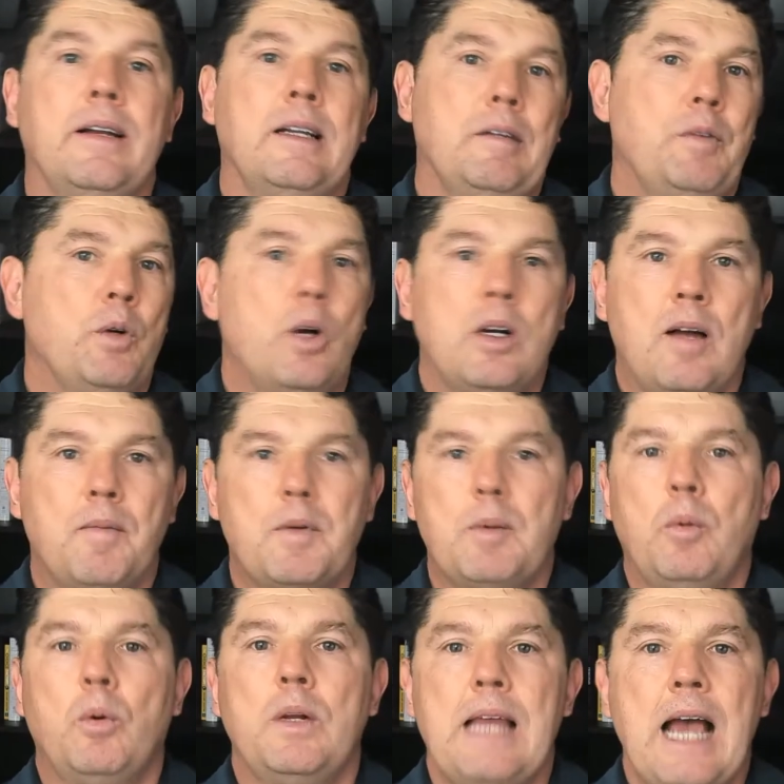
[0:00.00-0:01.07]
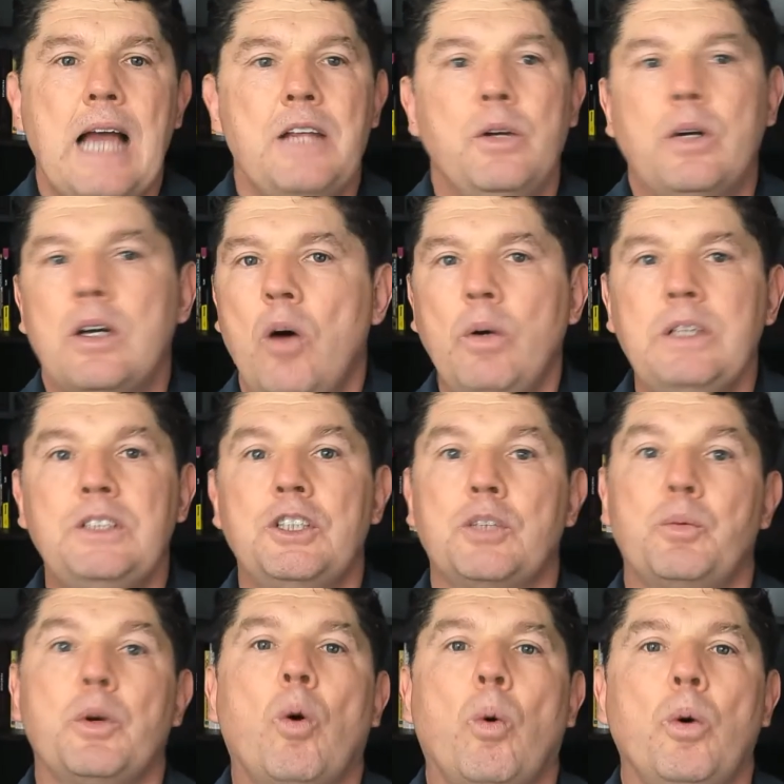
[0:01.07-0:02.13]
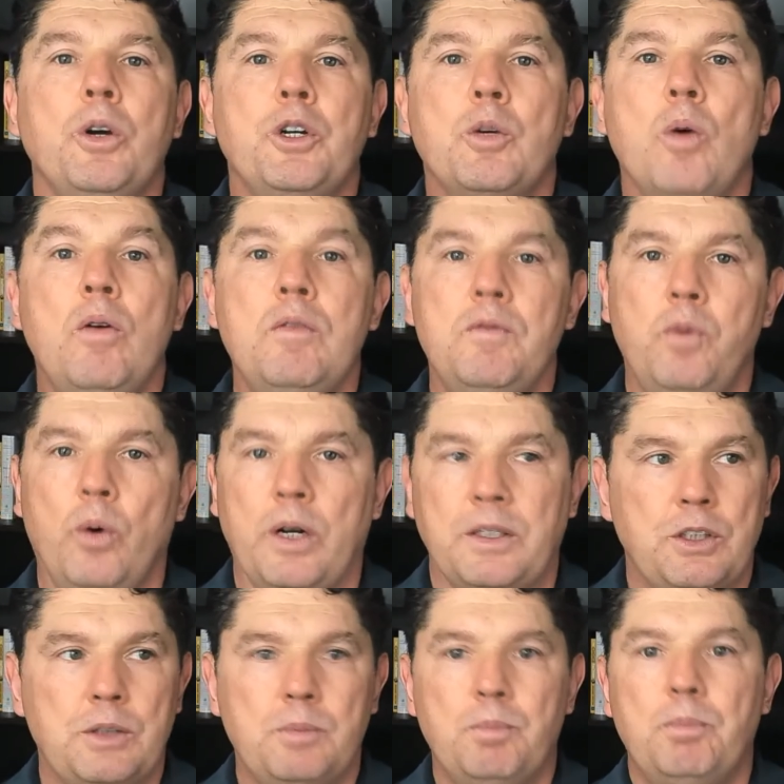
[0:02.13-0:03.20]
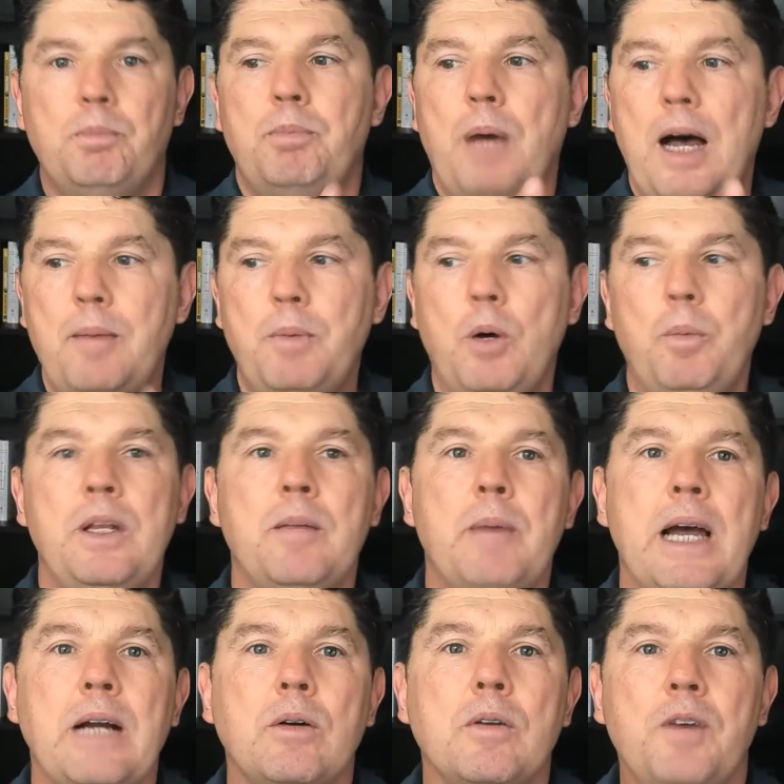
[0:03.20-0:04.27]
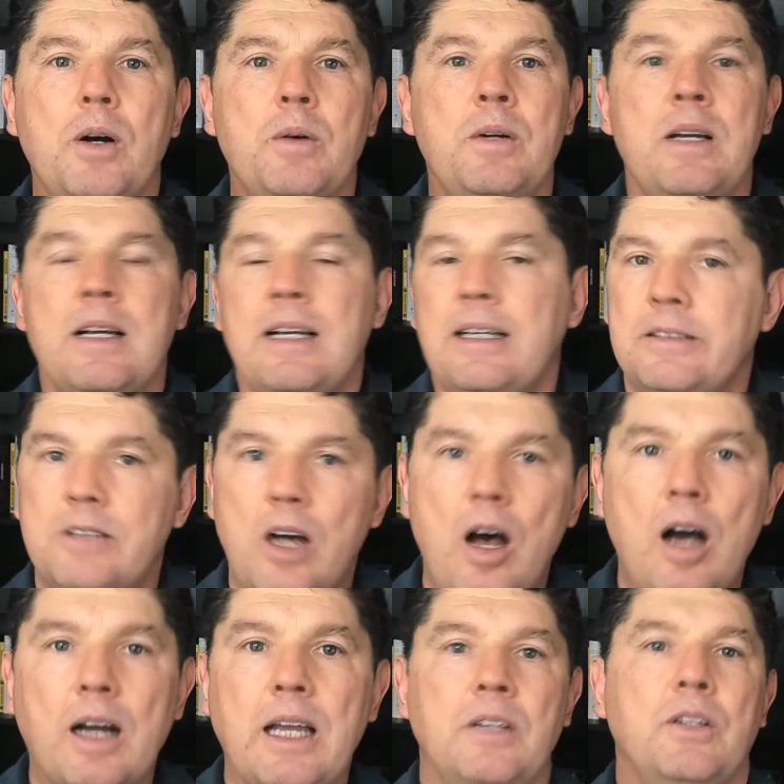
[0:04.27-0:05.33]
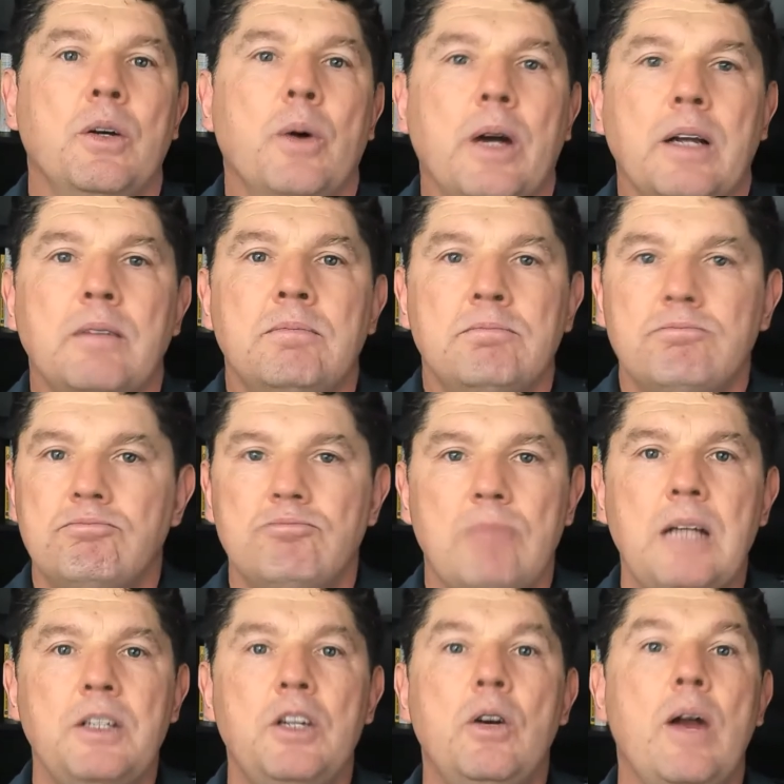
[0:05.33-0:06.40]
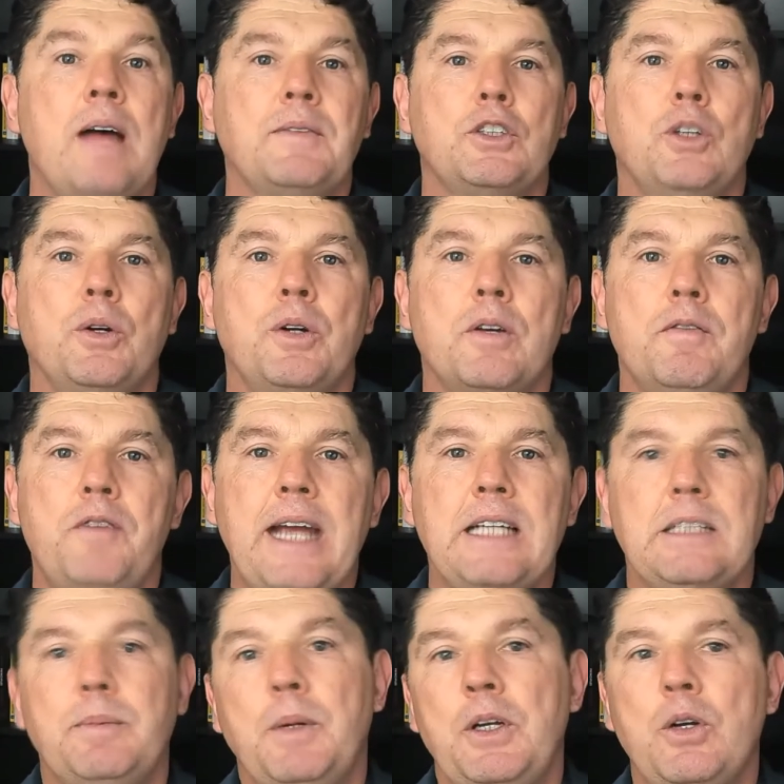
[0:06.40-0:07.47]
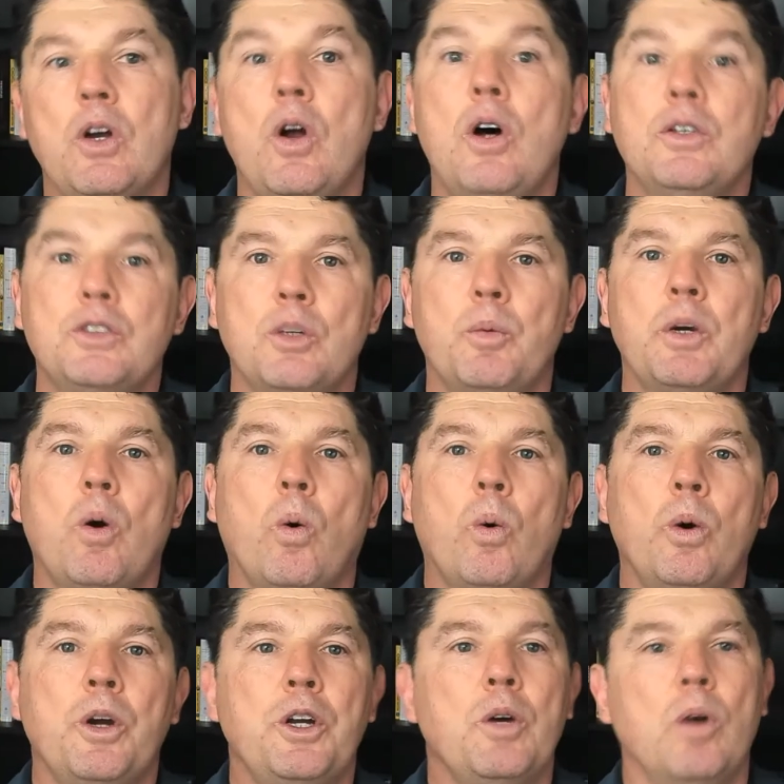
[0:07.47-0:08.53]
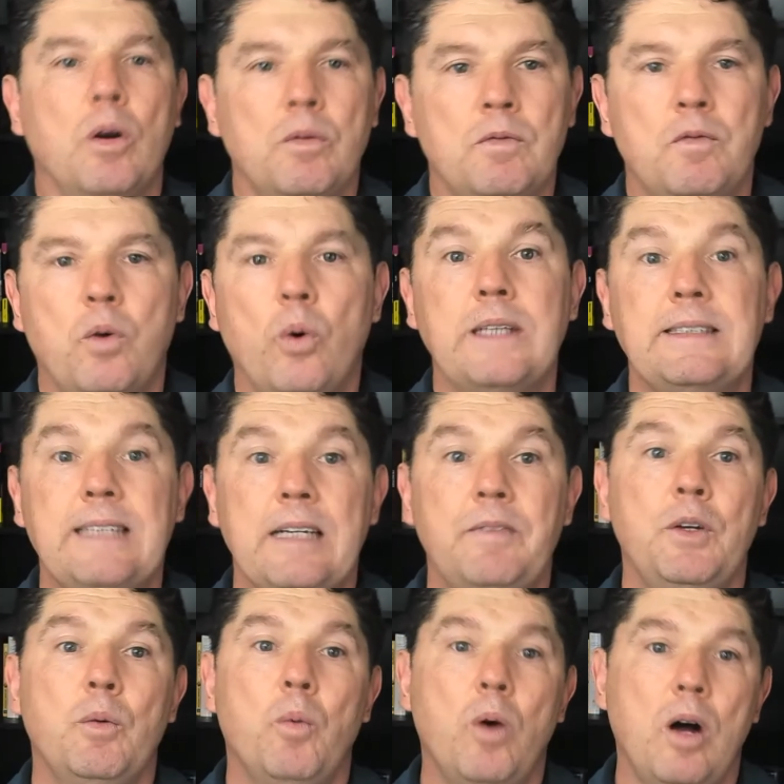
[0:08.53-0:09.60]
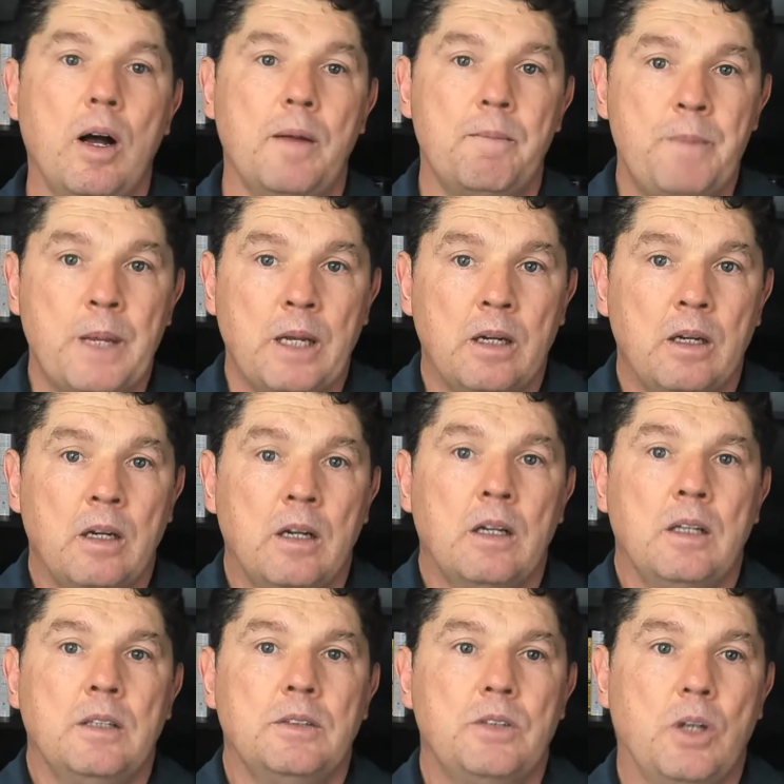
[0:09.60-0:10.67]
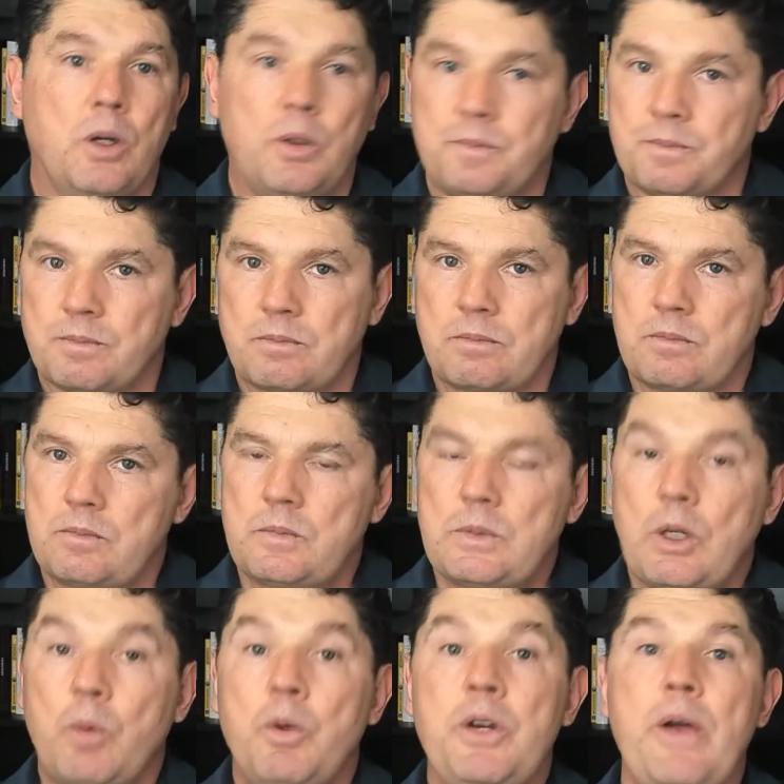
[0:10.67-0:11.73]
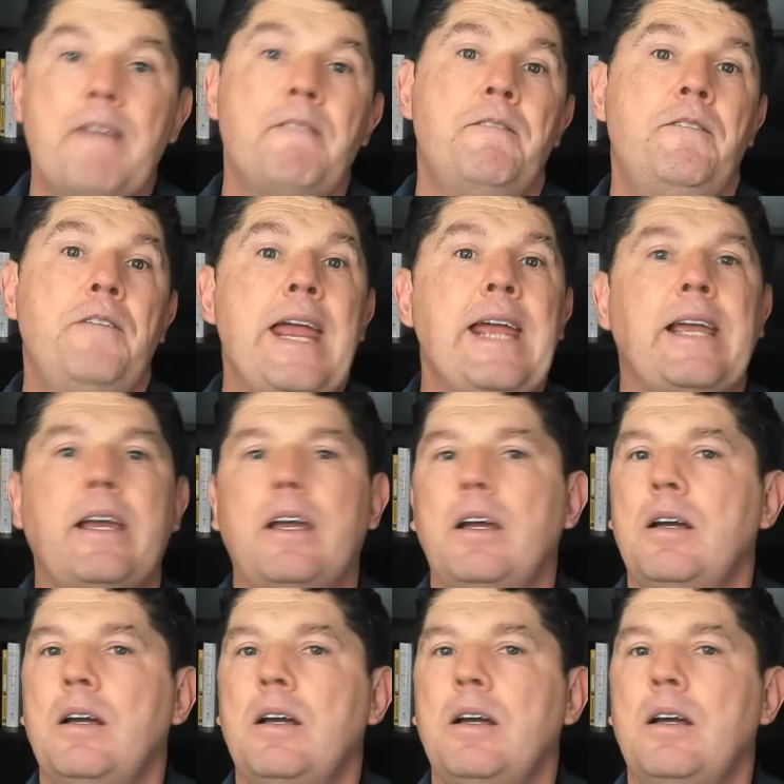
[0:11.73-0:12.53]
if you're uncomfortable with that, you can always just record your own voice. Just pop open the microphone talk into it. And you don't have to show your face, but you could also record your own voice if you want. So when you have fake,